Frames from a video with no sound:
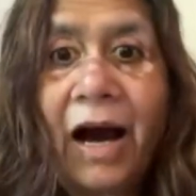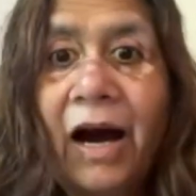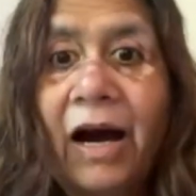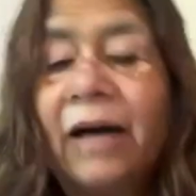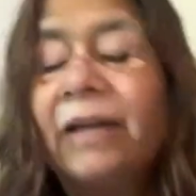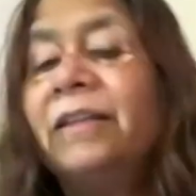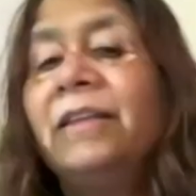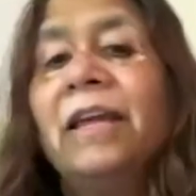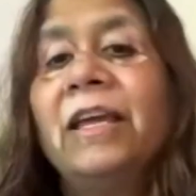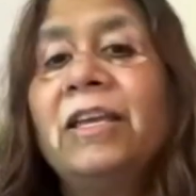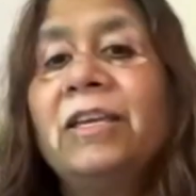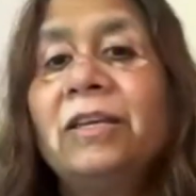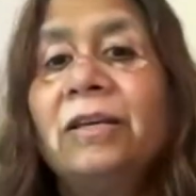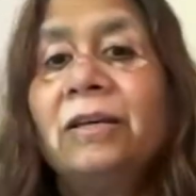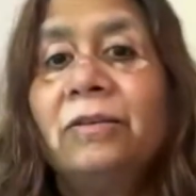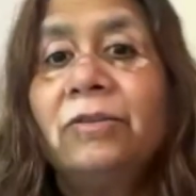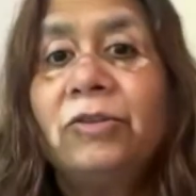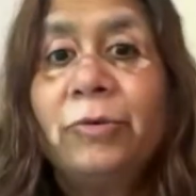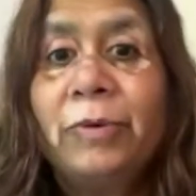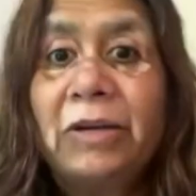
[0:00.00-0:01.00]
Are they
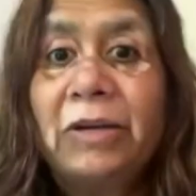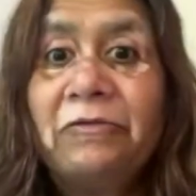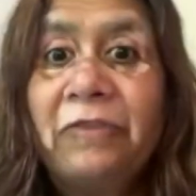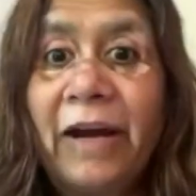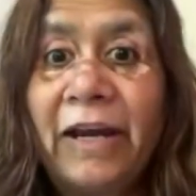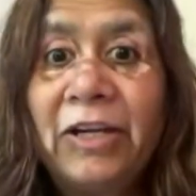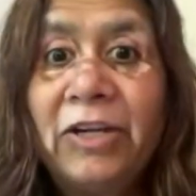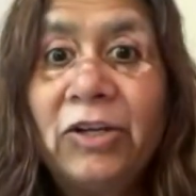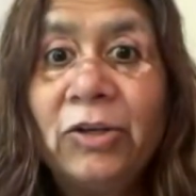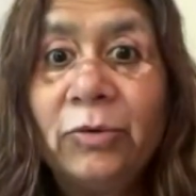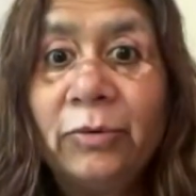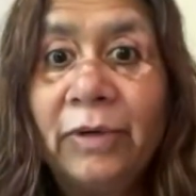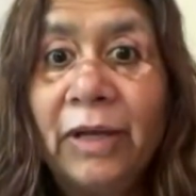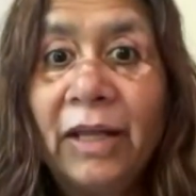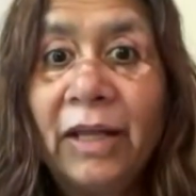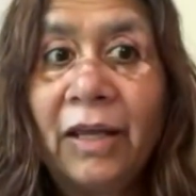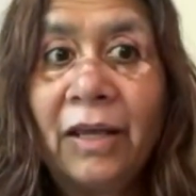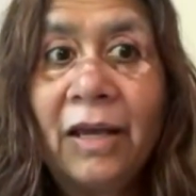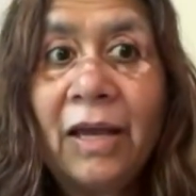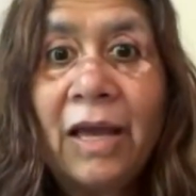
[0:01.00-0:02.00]
doing fine
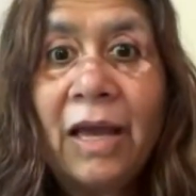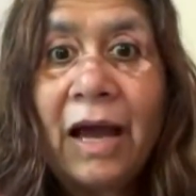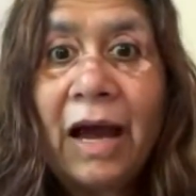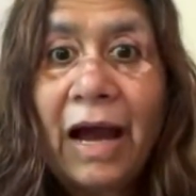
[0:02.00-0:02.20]
tuning?